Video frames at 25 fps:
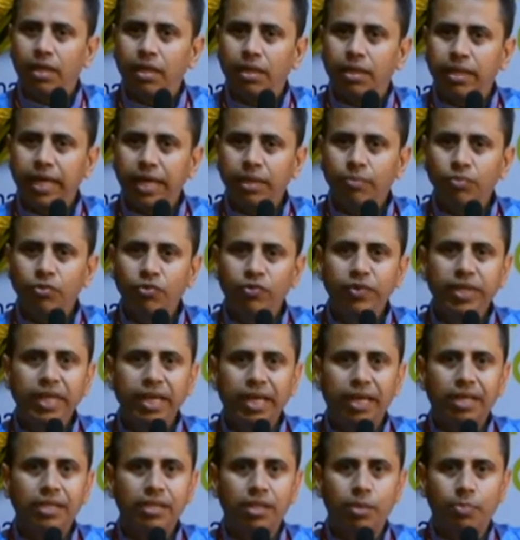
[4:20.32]
That movie
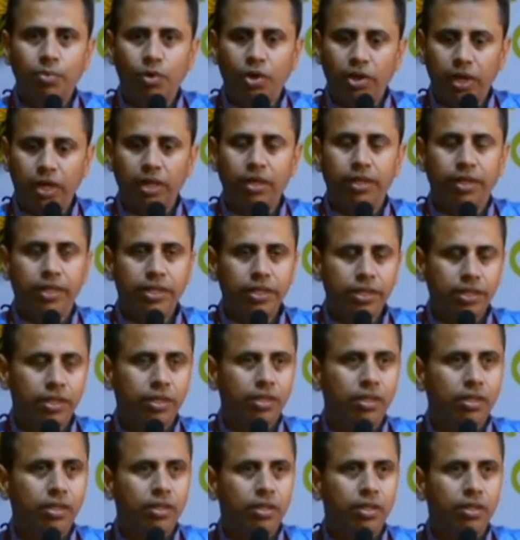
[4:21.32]
has a protagonist
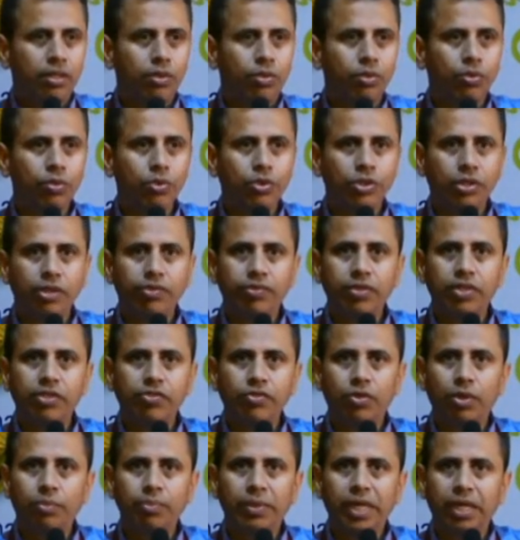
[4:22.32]
who
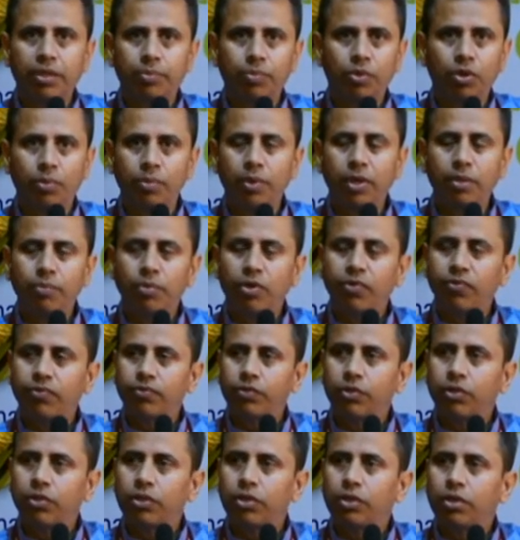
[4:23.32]
suffers from that problem of
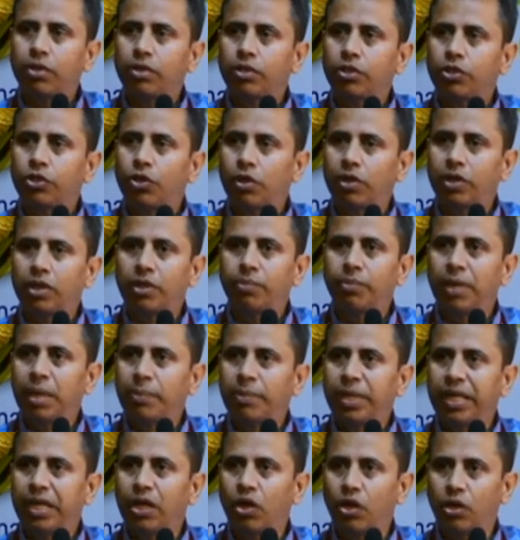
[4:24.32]
short-term
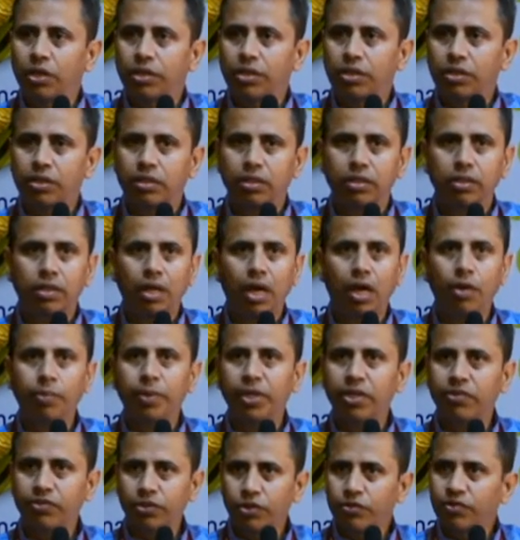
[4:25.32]
memory loss. How
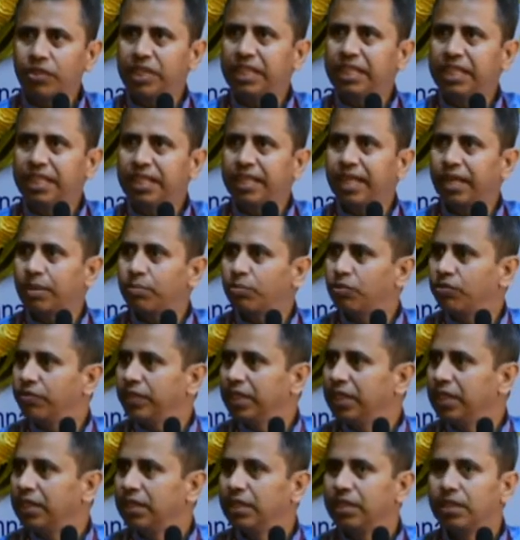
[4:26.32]
many of you have seen that movie?